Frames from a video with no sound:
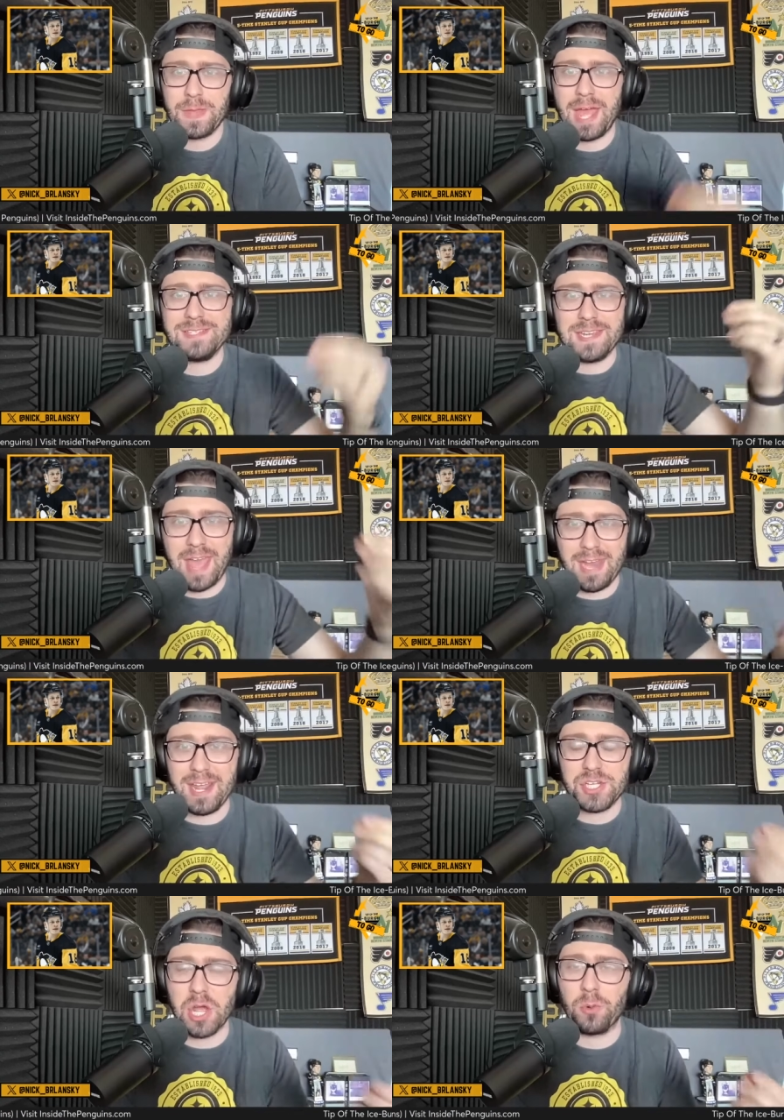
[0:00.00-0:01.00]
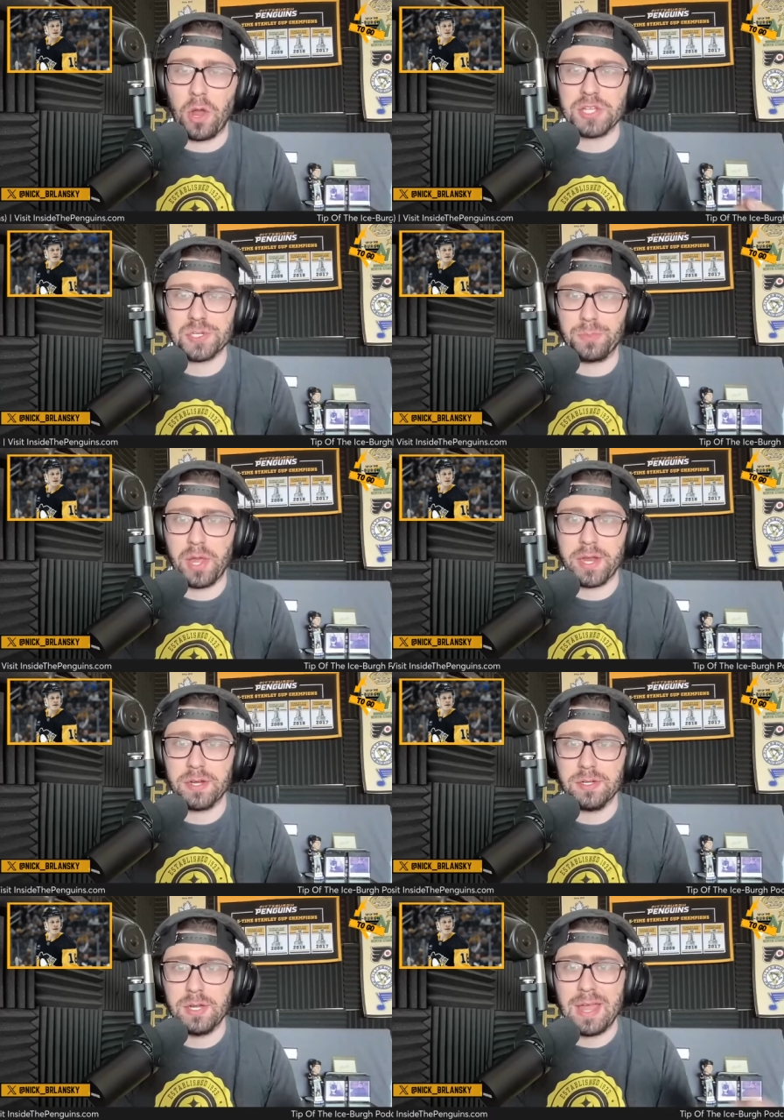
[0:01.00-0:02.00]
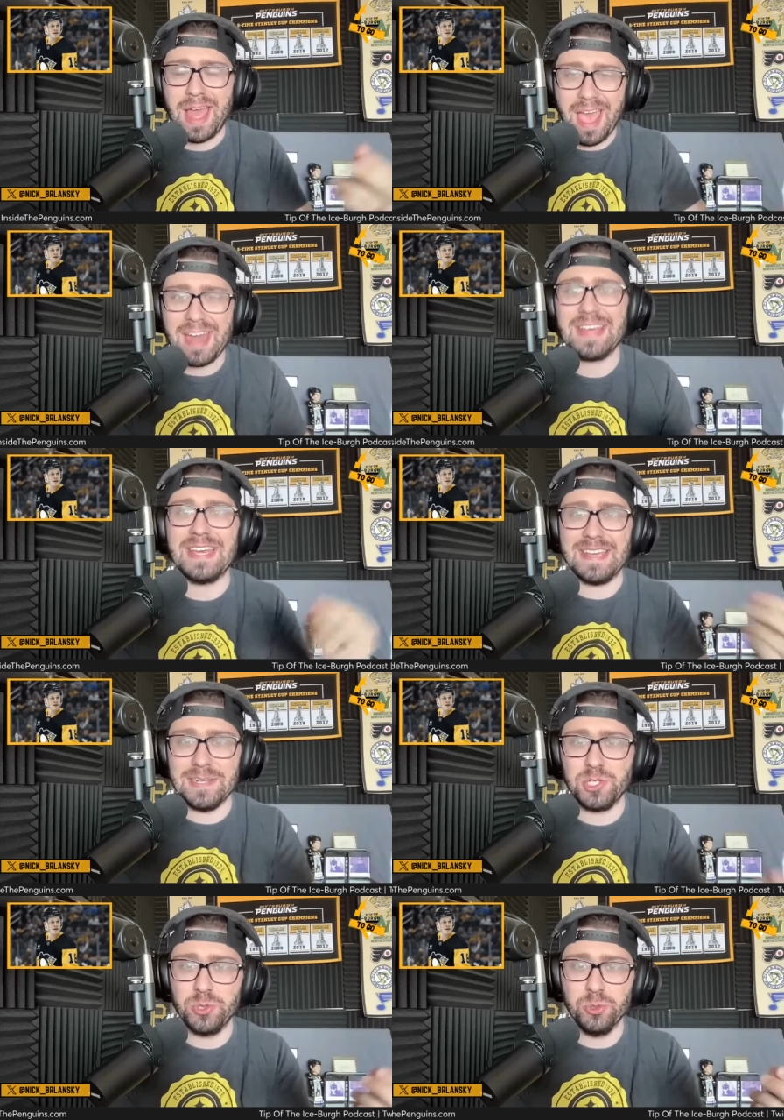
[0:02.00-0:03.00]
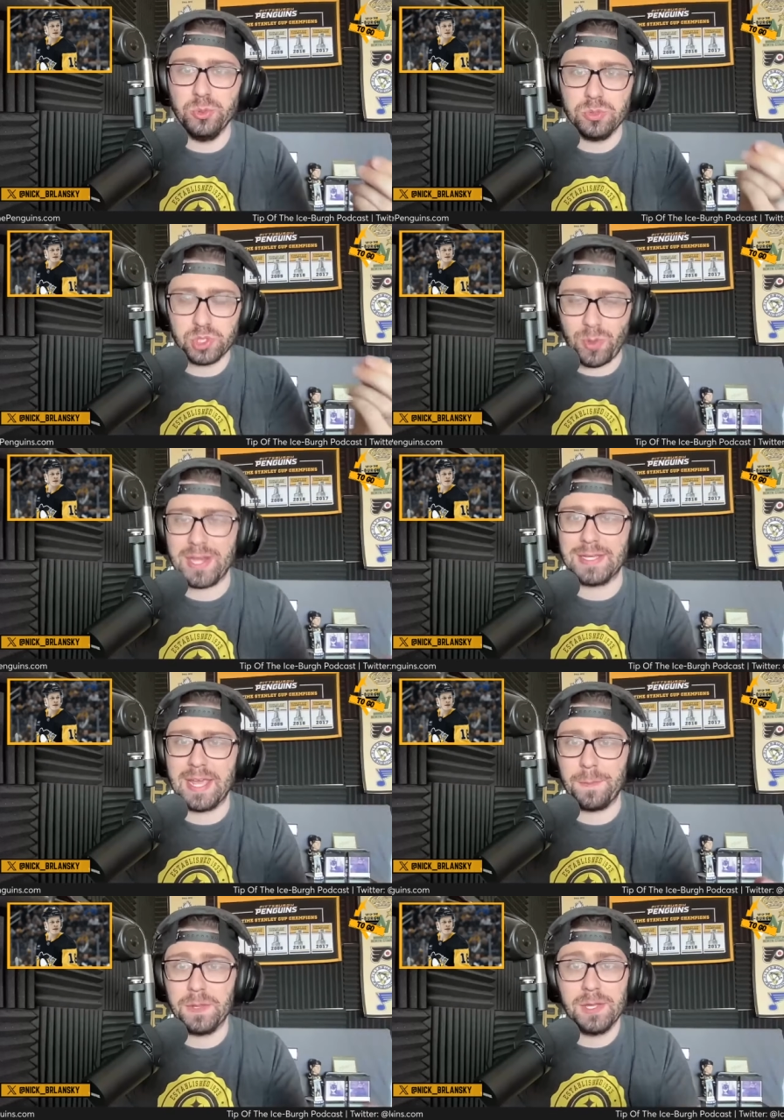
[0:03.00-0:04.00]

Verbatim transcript: as an NHL roster player heading into training camp